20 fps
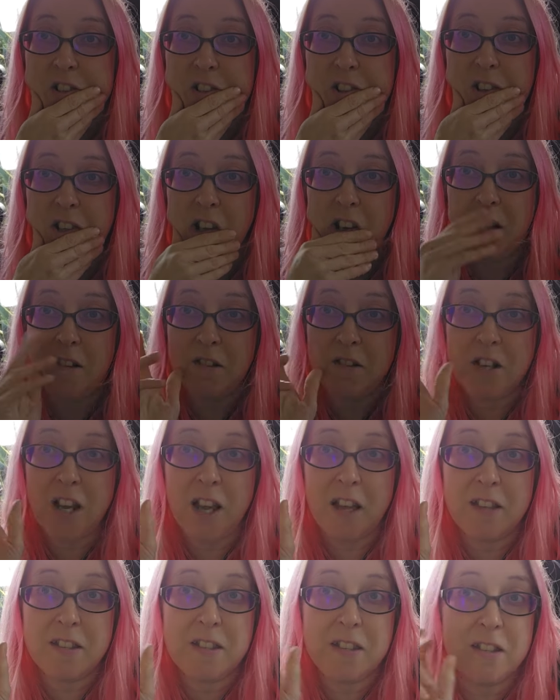you know,
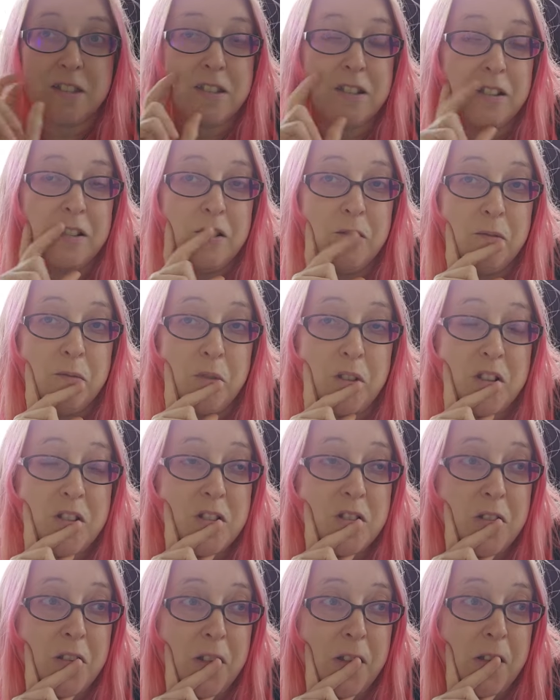chat assistant,
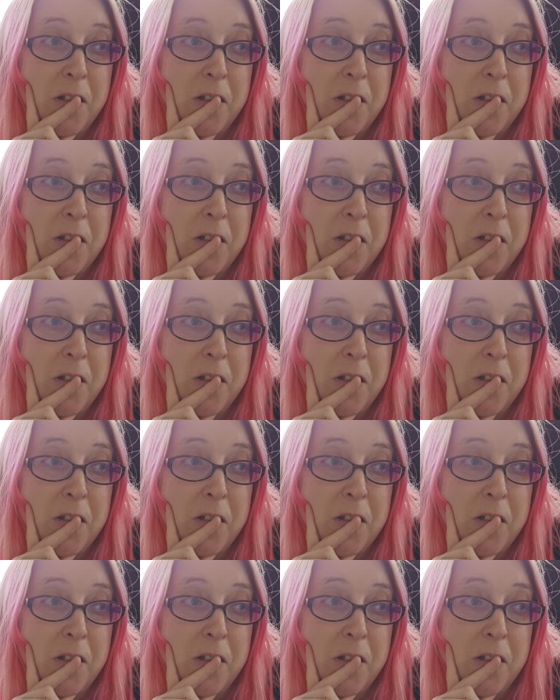which